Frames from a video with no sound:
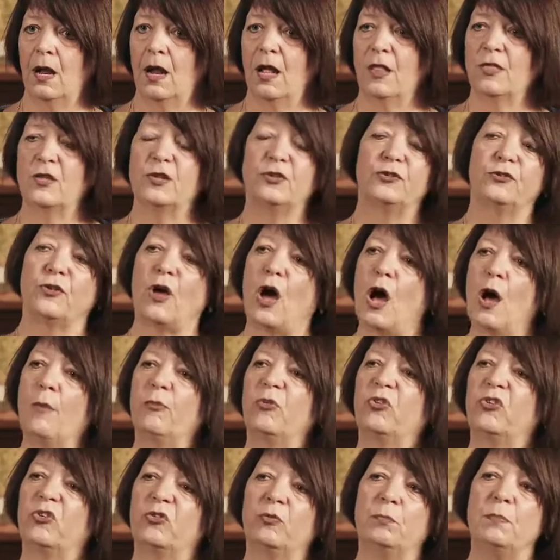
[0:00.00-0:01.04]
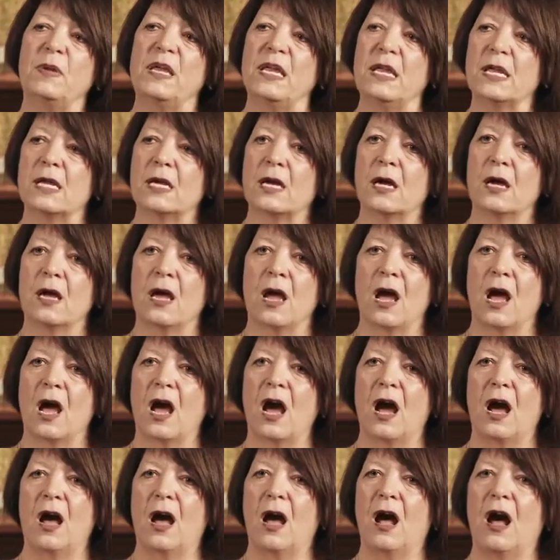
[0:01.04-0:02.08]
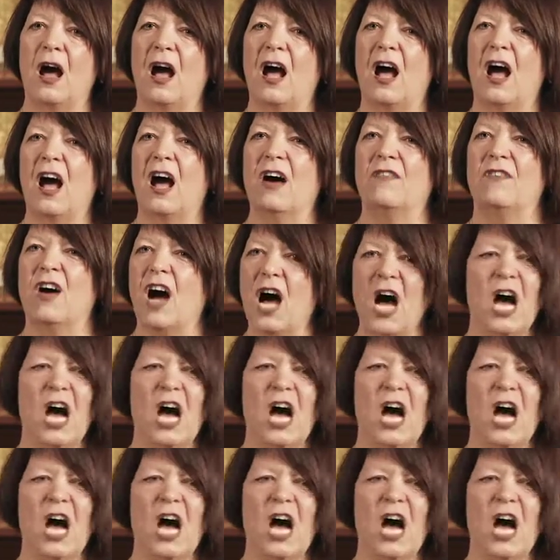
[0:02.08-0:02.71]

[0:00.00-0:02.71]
The Psalms speak of